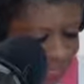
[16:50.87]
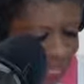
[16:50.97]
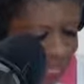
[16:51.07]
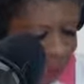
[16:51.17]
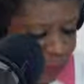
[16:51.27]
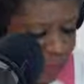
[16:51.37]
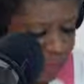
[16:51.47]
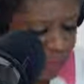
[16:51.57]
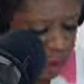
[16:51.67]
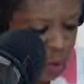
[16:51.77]
Together we
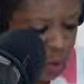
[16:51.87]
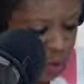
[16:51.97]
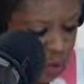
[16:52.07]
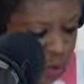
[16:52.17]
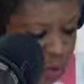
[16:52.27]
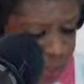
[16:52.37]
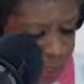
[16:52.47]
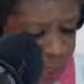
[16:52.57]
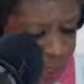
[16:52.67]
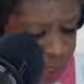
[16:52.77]
can own, we
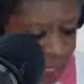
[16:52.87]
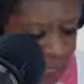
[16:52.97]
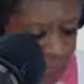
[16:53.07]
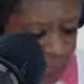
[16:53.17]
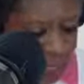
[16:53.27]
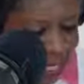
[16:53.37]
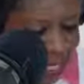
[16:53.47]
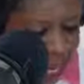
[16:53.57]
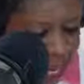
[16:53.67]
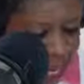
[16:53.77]
can, we
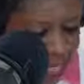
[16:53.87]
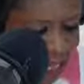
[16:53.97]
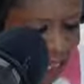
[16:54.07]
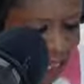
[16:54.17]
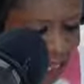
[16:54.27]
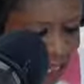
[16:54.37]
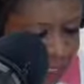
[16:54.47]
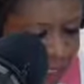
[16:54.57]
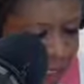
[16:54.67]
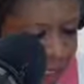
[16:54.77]
can
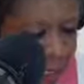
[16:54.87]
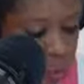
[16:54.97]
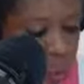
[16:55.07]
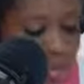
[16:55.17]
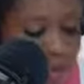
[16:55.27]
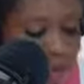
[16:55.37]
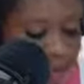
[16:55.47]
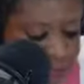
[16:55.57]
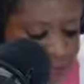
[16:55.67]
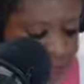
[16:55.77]
create
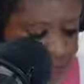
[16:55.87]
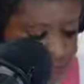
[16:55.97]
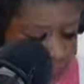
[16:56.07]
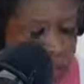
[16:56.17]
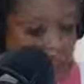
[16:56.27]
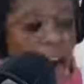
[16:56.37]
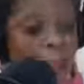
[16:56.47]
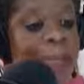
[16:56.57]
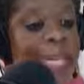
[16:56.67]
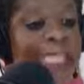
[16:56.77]
big things or
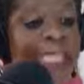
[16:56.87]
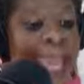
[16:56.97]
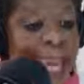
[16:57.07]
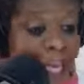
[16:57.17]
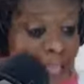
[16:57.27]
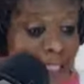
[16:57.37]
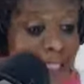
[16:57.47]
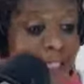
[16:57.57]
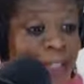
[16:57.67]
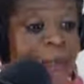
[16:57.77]
big
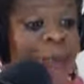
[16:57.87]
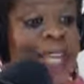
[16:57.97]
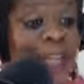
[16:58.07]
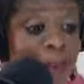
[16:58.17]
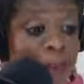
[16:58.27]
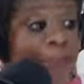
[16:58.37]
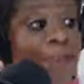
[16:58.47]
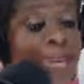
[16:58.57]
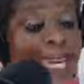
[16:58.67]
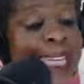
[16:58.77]
things. We can
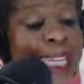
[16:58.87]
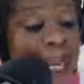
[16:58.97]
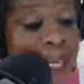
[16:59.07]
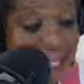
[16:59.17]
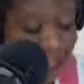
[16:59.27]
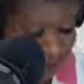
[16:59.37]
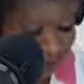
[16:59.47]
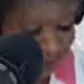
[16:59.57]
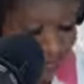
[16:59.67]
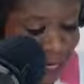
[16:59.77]
create big
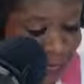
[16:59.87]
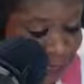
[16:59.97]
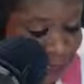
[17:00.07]
things, right?